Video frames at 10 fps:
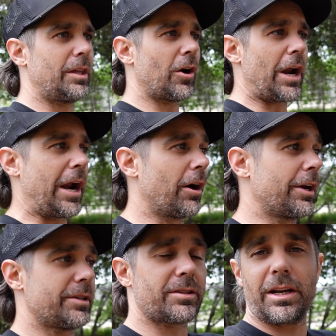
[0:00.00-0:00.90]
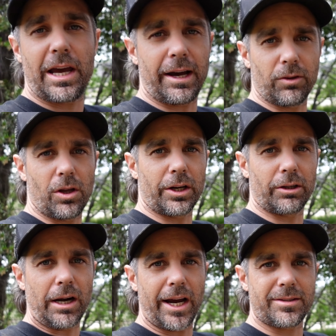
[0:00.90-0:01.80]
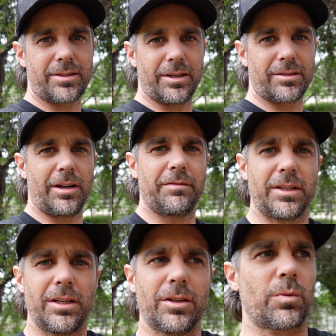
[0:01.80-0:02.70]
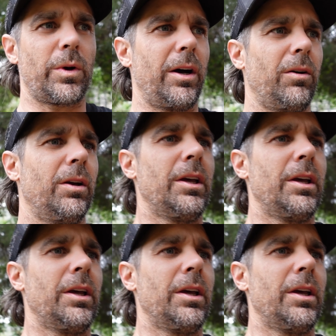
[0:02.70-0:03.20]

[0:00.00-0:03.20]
Their area is going to have a lot of grass and stuff to eat as well.